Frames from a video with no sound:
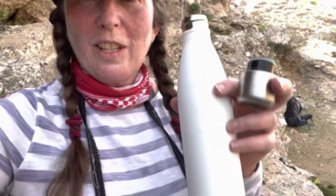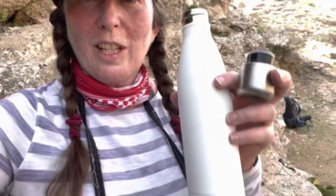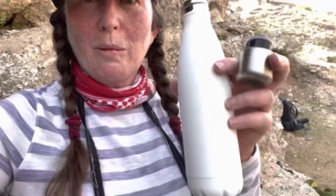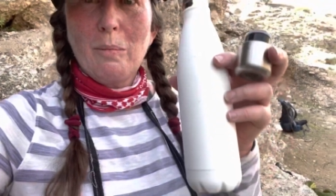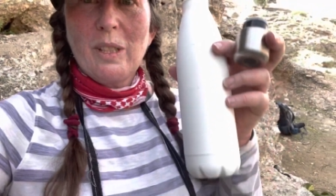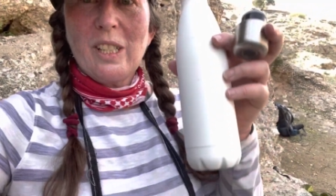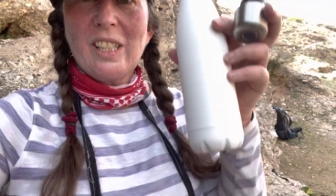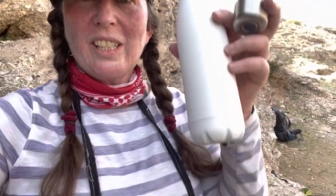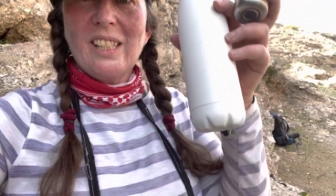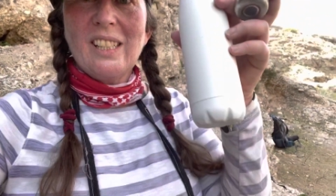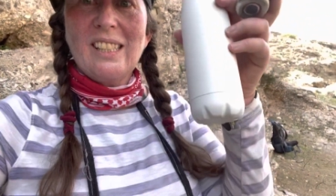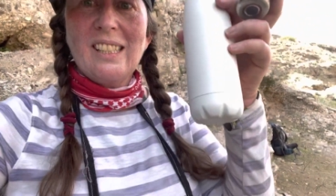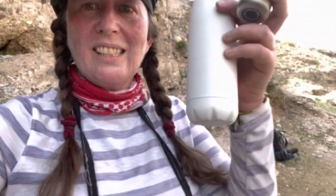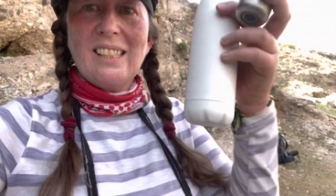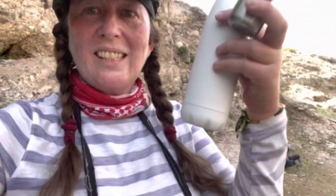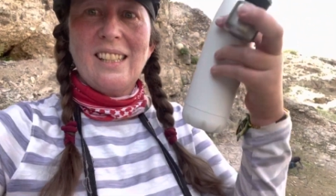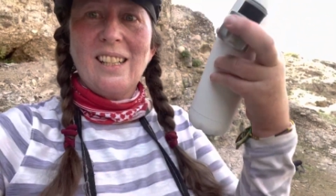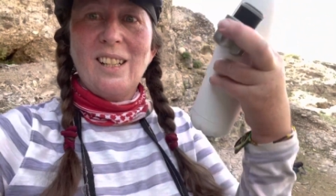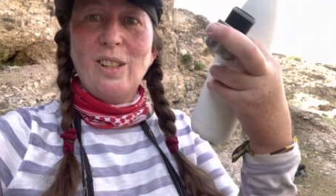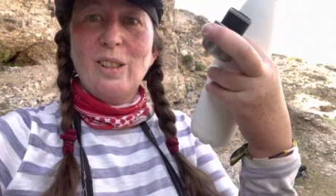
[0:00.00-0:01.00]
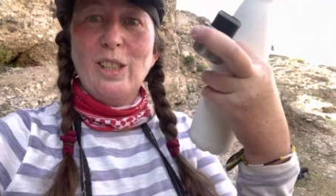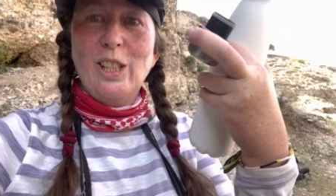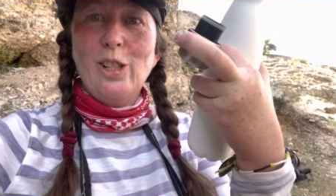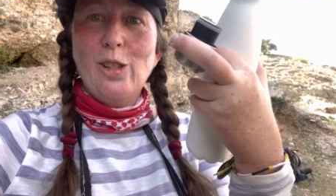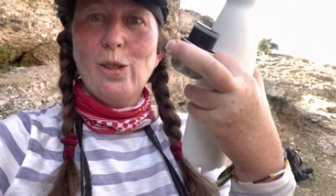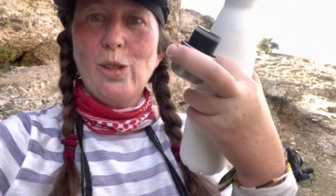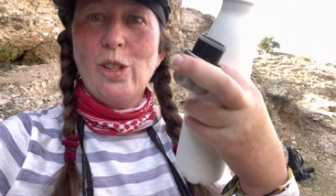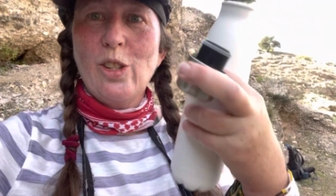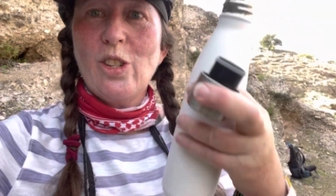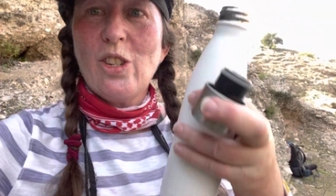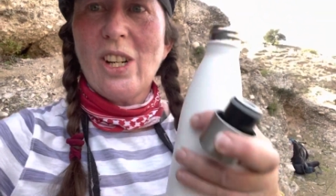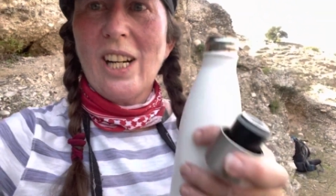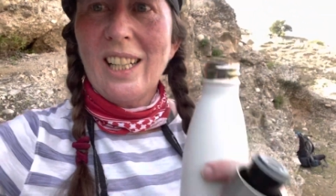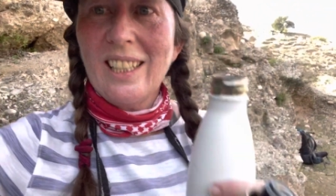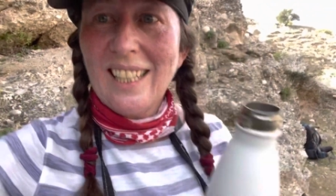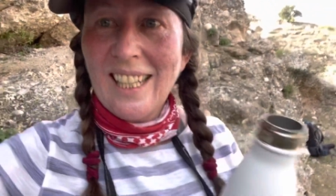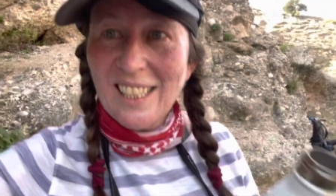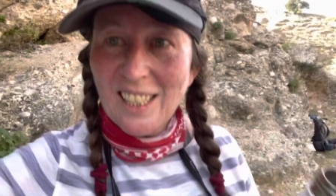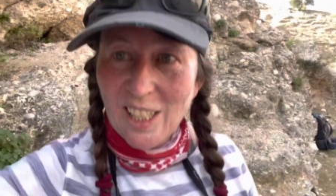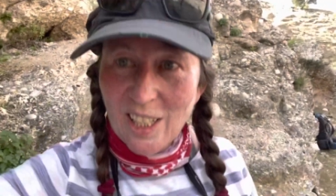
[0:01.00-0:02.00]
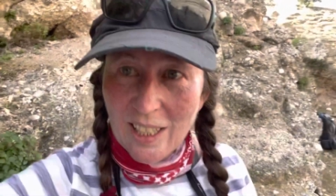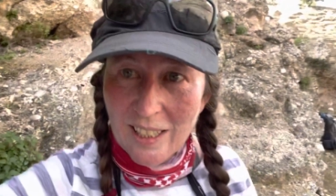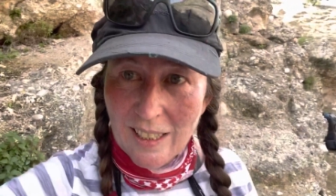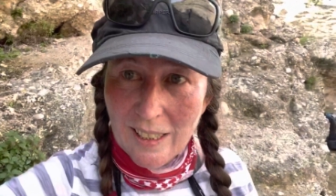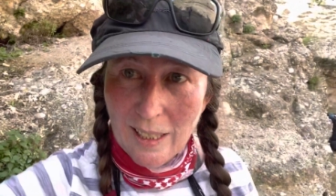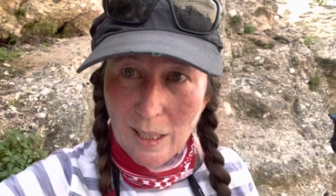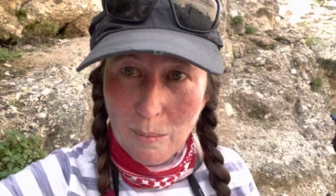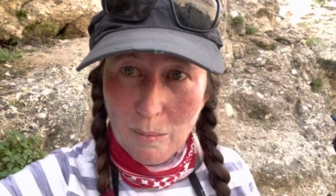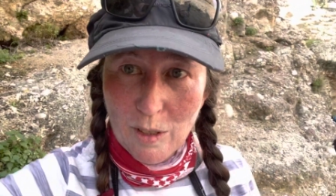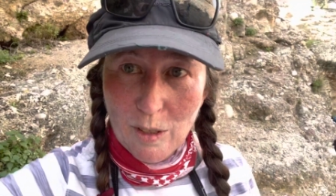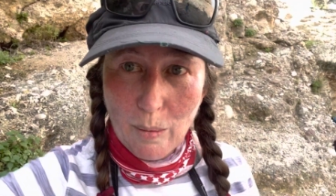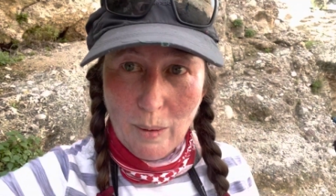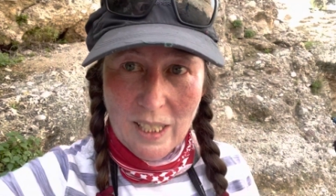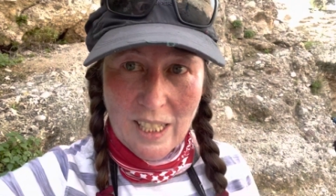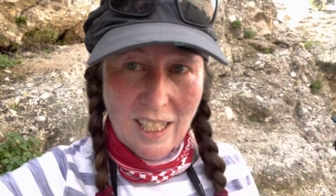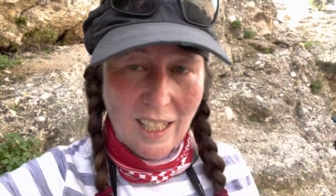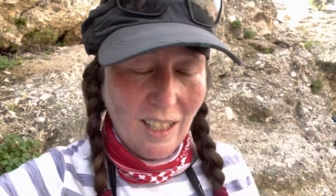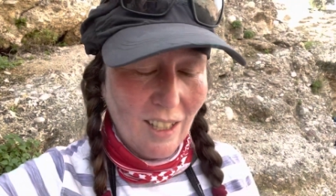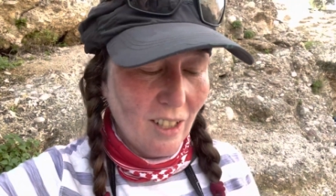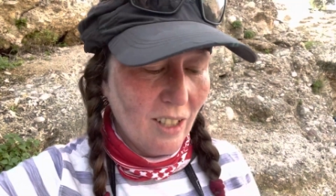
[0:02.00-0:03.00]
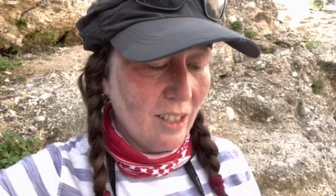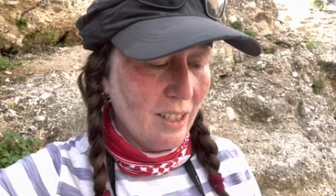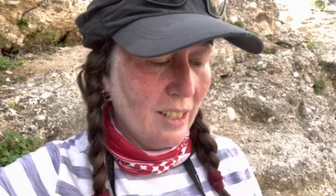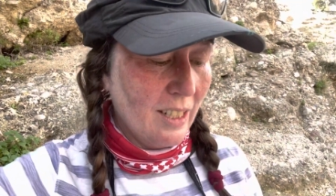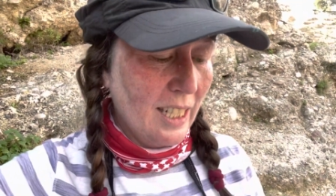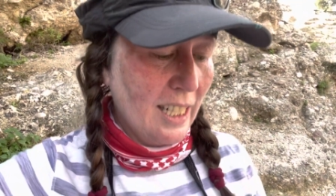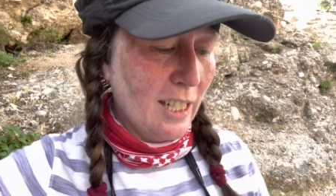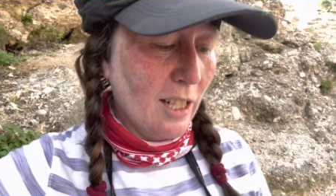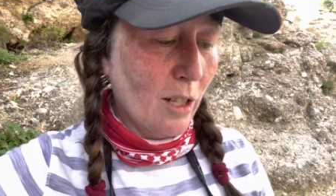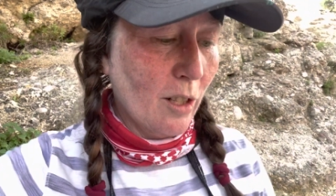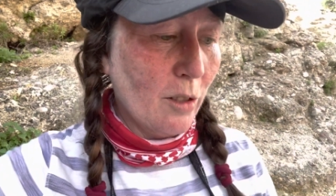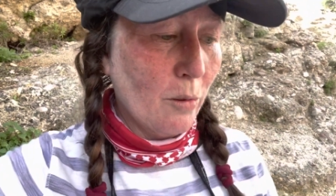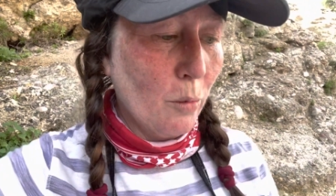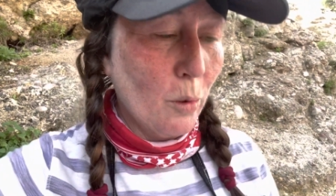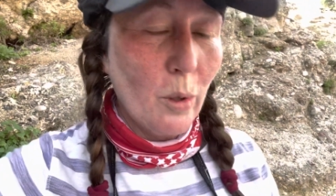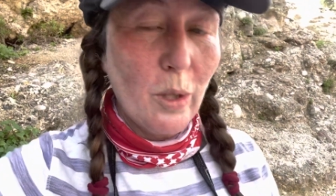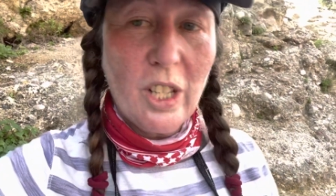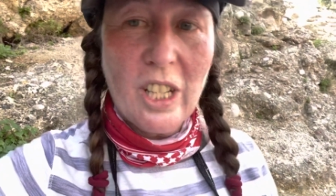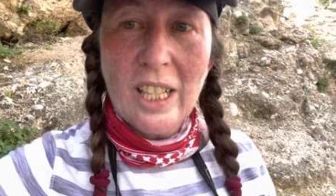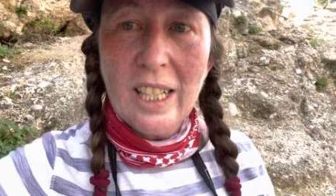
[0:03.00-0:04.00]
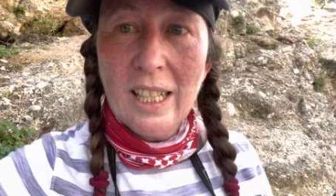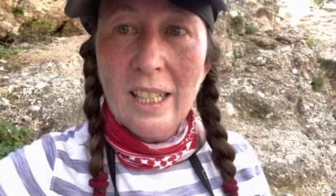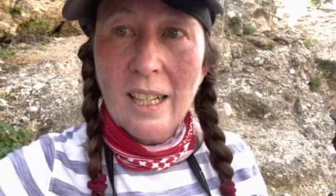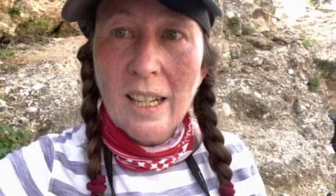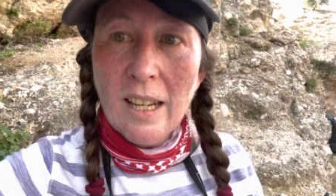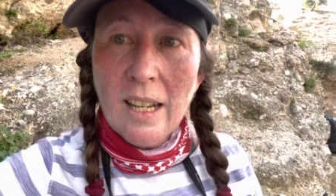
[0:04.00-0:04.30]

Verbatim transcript: kilometers along the Jordan Trail and as you can see I'm sweating a lot, need a lot of water.